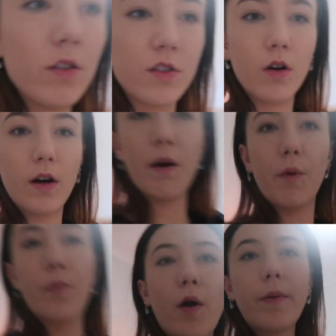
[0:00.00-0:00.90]
So I
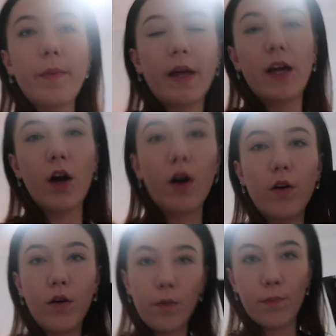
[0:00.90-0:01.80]
will probably
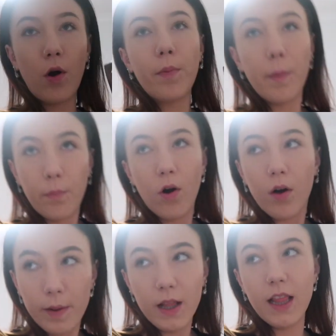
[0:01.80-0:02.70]
go
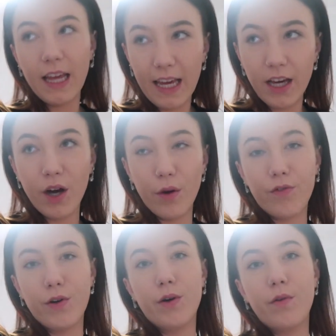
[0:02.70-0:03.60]
properly go
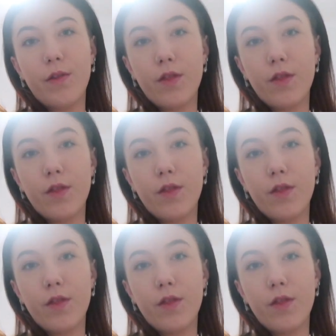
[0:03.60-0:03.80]
through